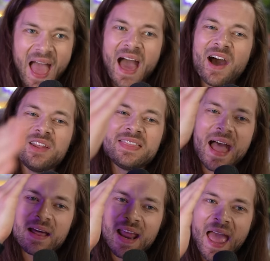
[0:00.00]
how did
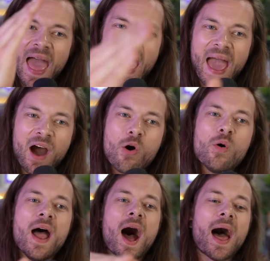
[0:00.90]
that,
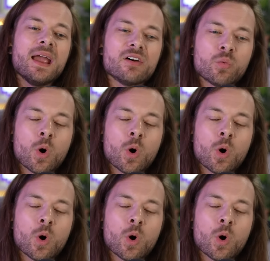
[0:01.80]
how, I have